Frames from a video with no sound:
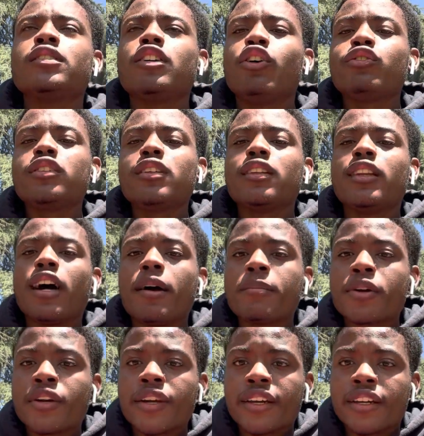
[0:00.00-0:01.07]
go to the
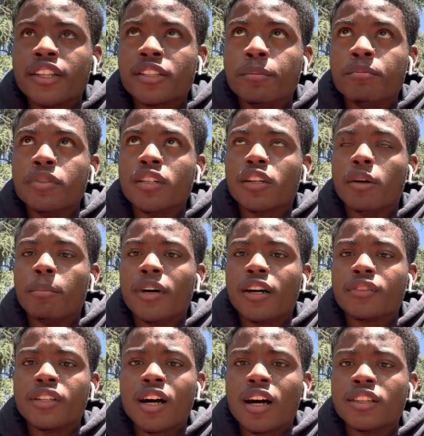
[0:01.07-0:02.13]
library and get a book
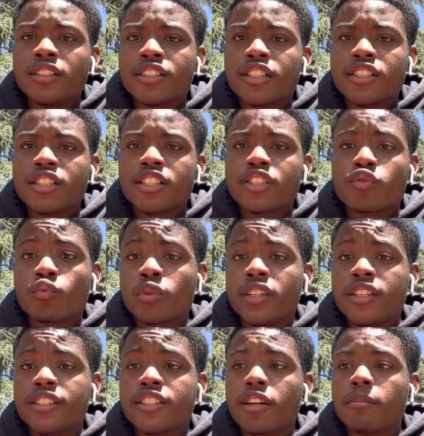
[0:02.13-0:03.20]
about knowledge and just
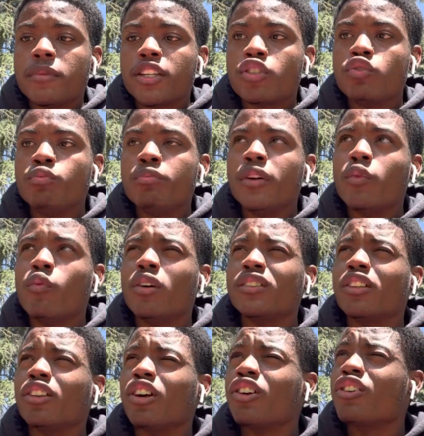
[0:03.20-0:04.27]
read something that you've been
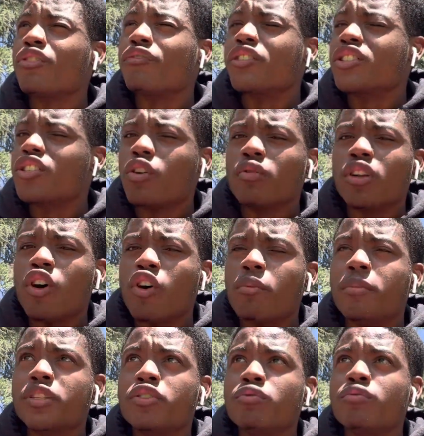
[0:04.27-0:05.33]
wanting to learn for so long,
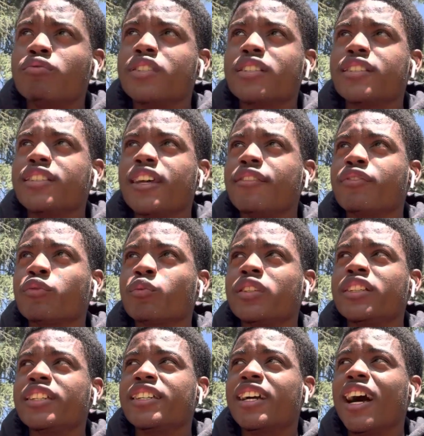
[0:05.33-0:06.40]
but you just never
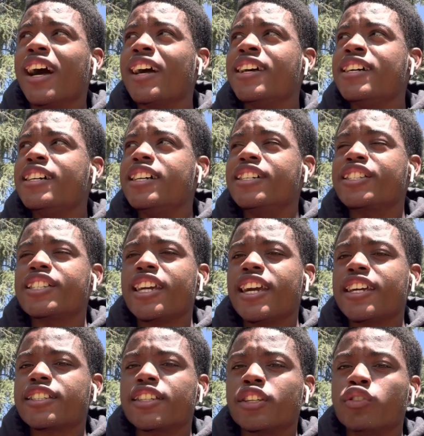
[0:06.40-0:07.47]
really got a
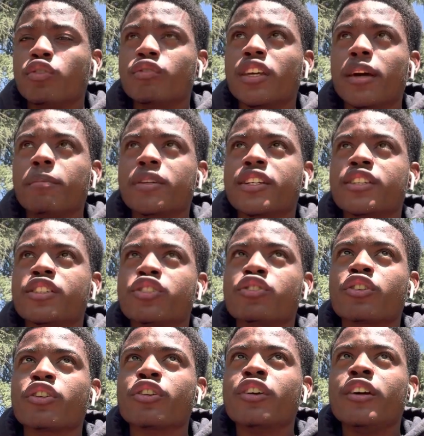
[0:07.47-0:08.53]
chance to do that because
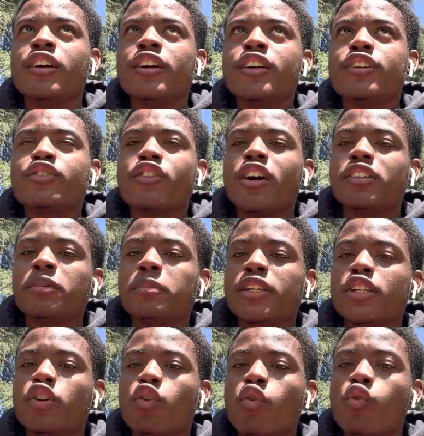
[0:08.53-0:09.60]
you're trying to be
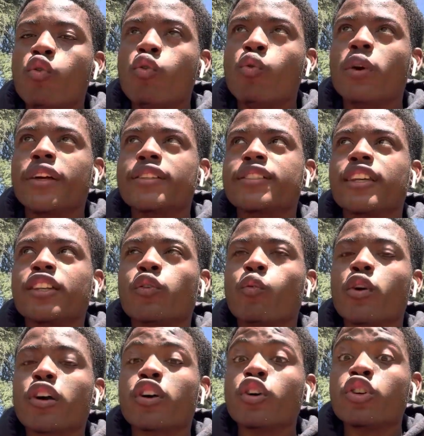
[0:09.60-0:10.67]
cool instead of
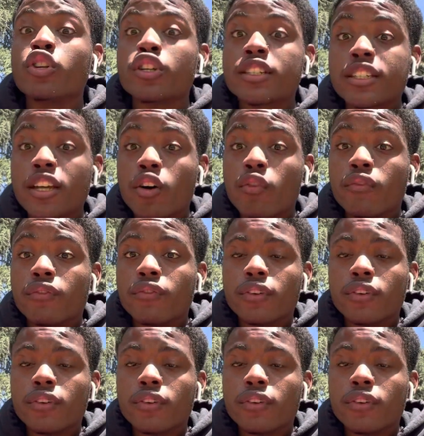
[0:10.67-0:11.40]
work on yourself.